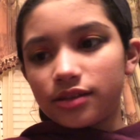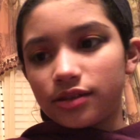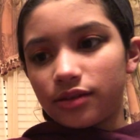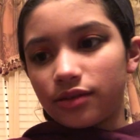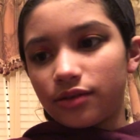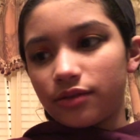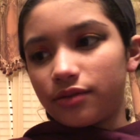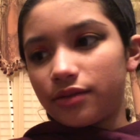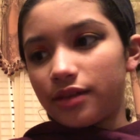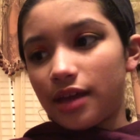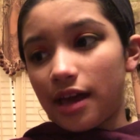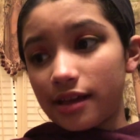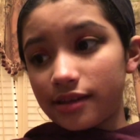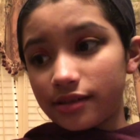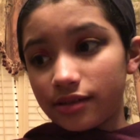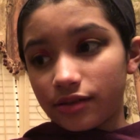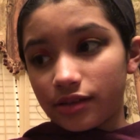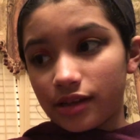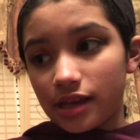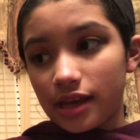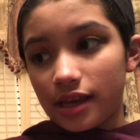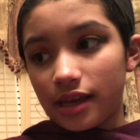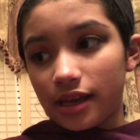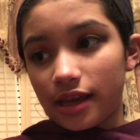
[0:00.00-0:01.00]
So that's all
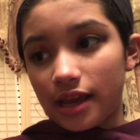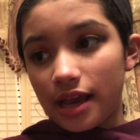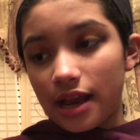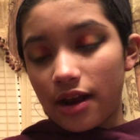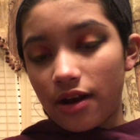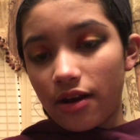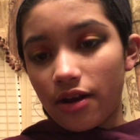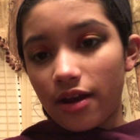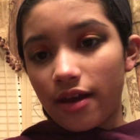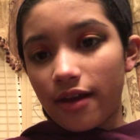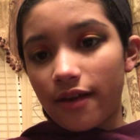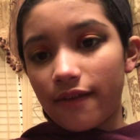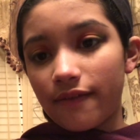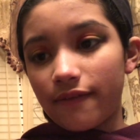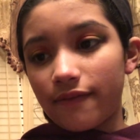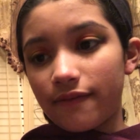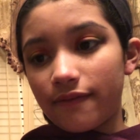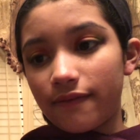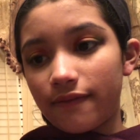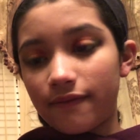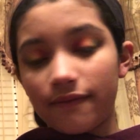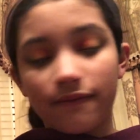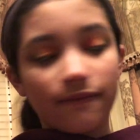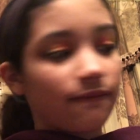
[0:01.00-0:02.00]
taken care of.
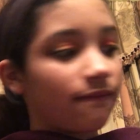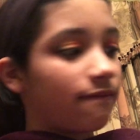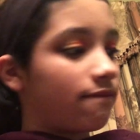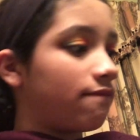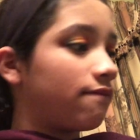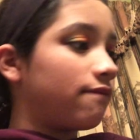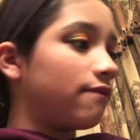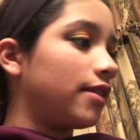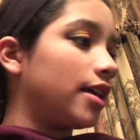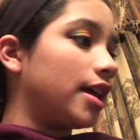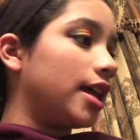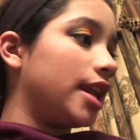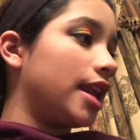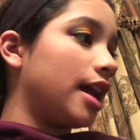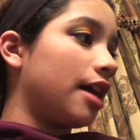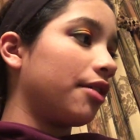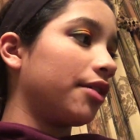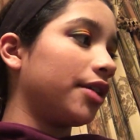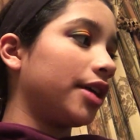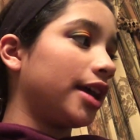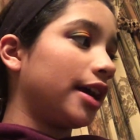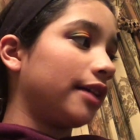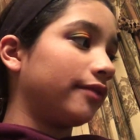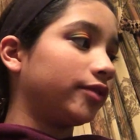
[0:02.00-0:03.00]
And
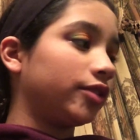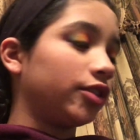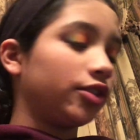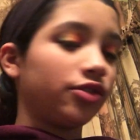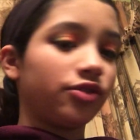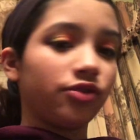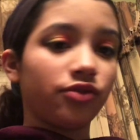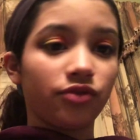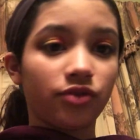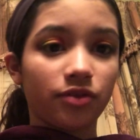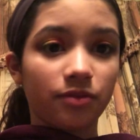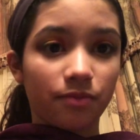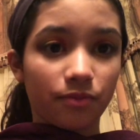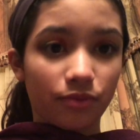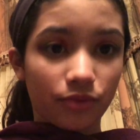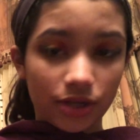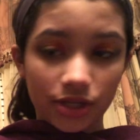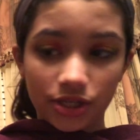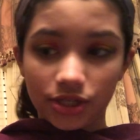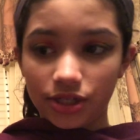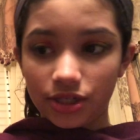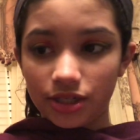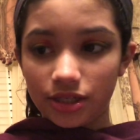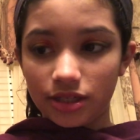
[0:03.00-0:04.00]
now you have to do the
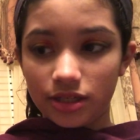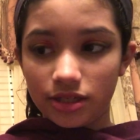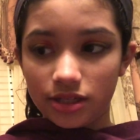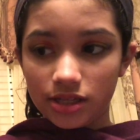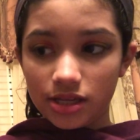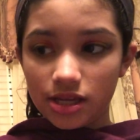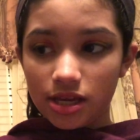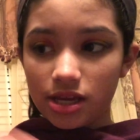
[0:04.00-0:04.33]
brushes.